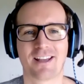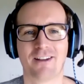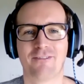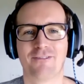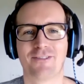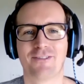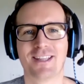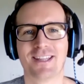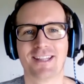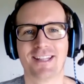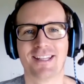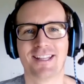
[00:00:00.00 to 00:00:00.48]
a
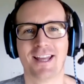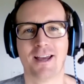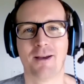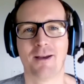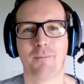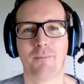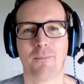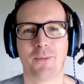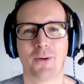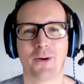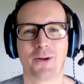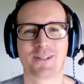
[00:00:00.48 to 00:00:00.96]

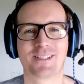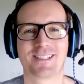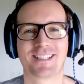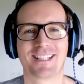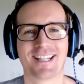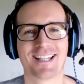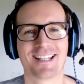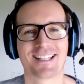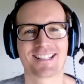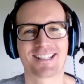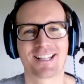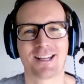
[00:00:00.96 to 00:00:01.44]
Vietnam
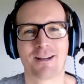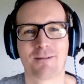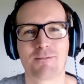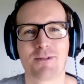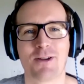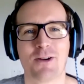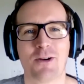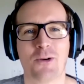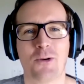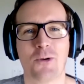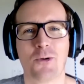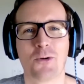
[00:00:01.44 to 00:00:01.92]
podcast. I'm
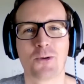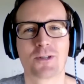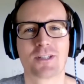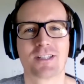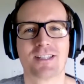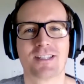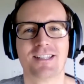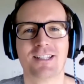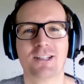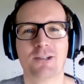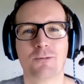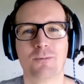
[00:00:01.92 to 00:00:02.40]
your host,
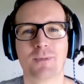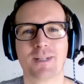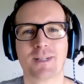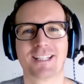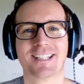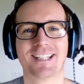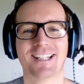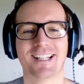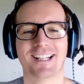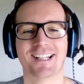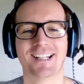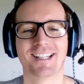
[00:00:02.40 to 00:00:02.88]
Neil
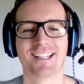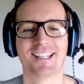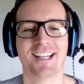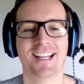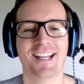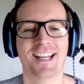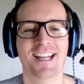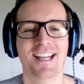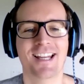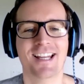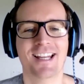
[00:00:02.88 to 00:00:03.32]
Mackay.